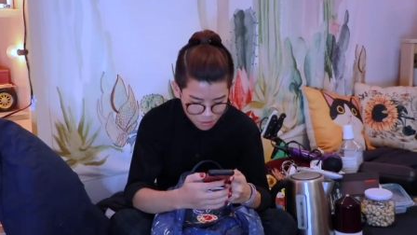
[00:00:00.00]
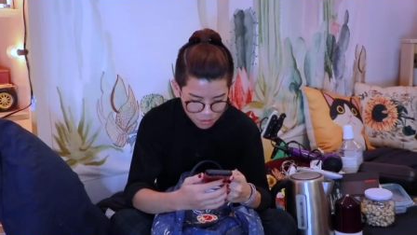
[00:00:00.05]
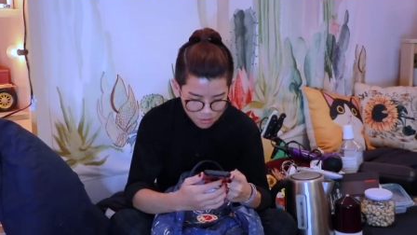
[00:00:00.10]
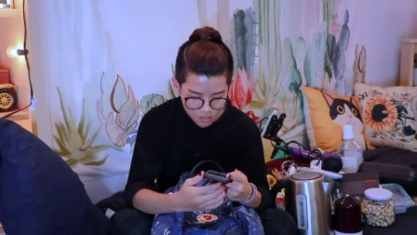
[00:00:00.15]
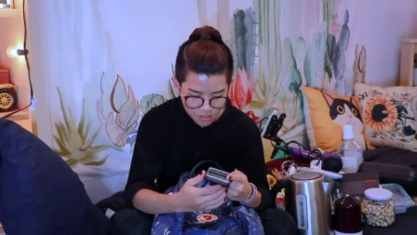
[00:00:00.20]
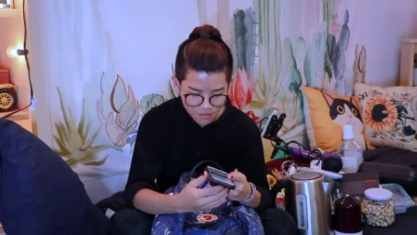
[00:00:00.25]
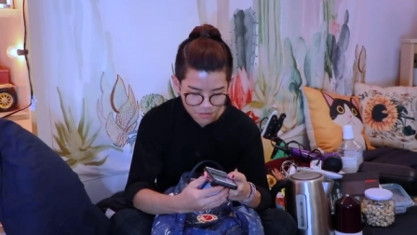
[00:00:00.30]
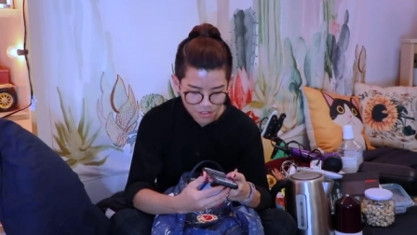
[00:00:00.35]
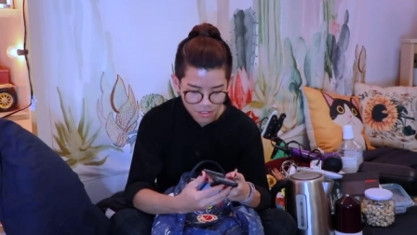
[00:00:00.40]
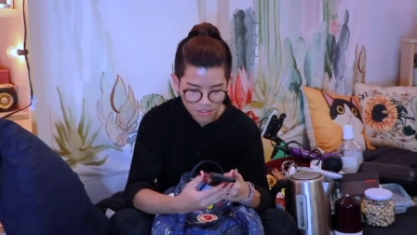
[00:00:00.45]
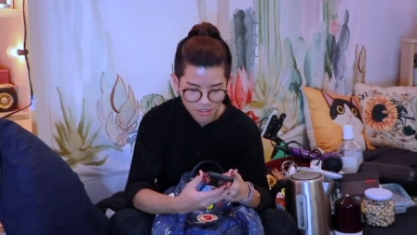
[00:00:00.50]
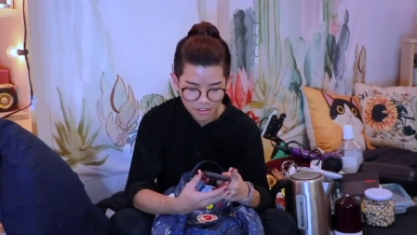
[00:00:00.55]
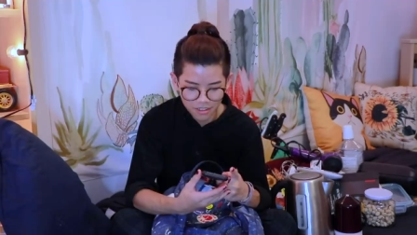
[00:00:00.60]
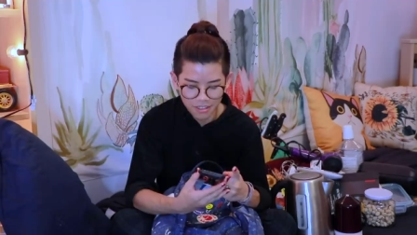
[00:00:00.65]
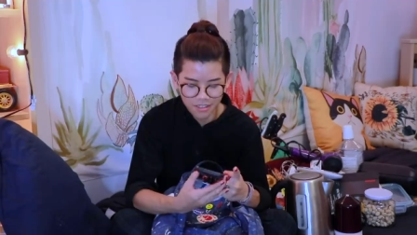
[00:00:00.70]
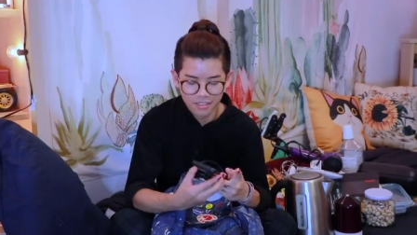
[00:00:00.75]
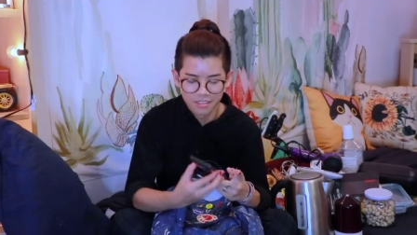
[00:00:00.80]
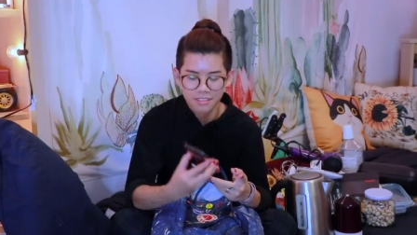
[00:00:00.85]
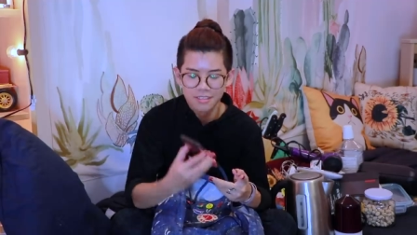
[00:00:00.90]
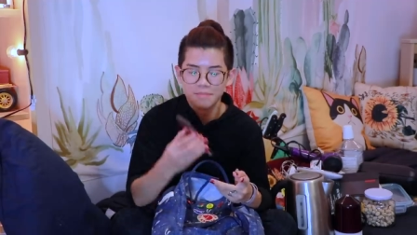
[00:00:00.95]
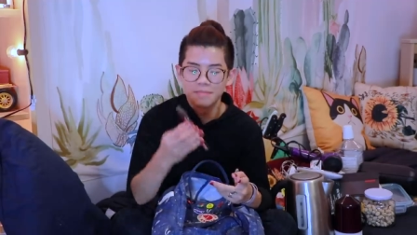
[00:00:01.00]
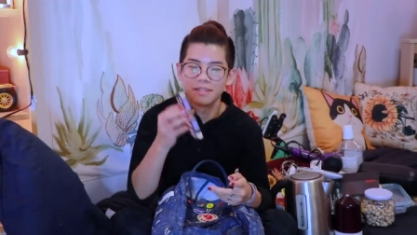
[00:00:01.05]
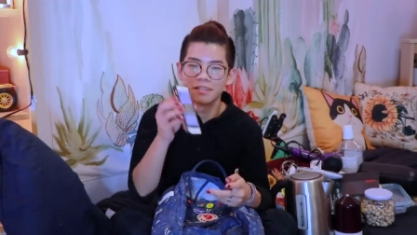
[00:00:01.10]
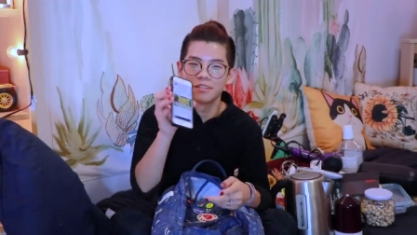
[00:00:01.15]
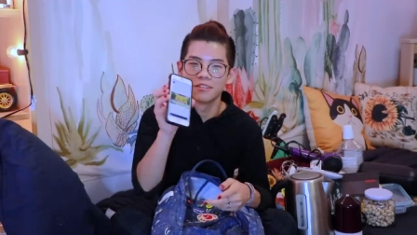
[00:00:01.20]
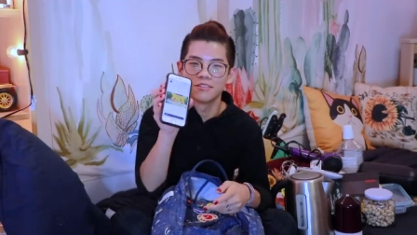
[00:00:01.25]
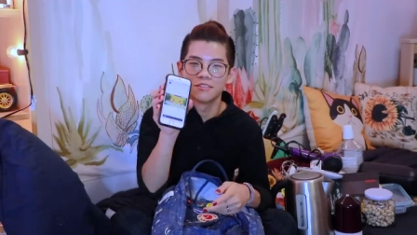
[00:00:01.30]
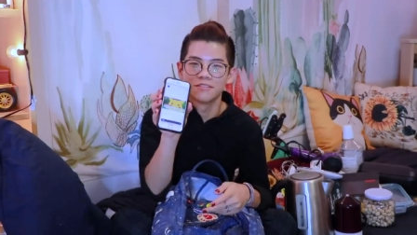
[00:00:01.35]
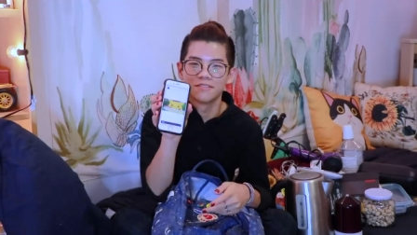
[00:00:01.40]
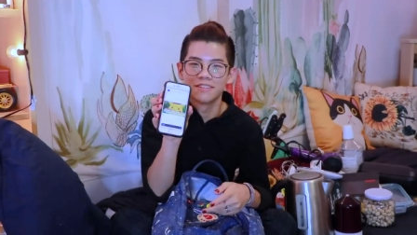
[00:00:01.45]
who would have known, and it's the
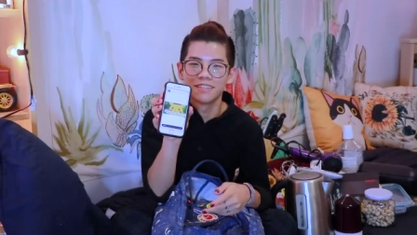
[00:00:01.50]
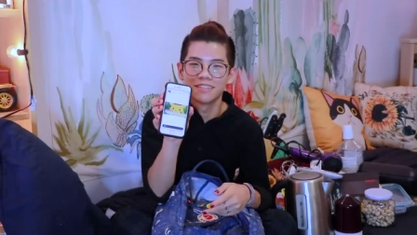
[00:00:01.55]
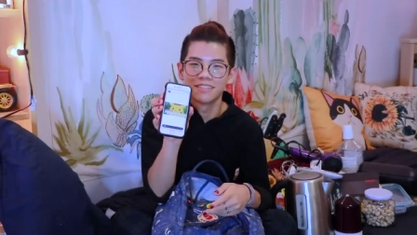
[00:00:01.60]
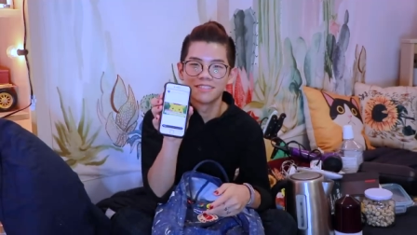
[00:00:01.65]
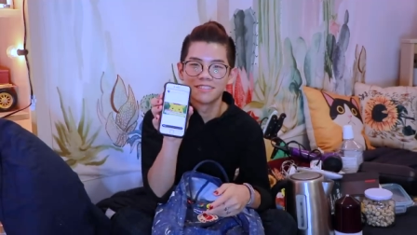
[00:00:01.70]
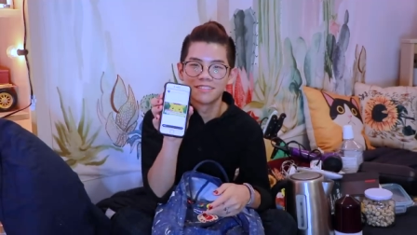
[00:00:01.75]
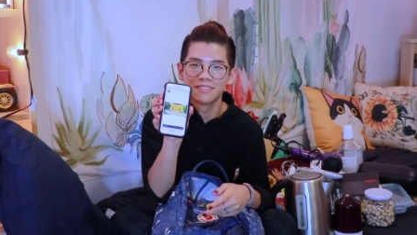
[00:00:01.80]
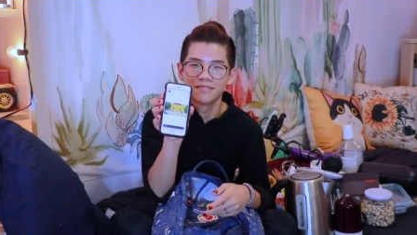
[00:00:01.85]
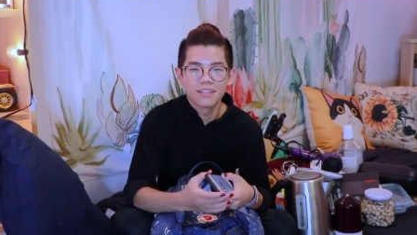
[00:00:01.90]
Pikachu face.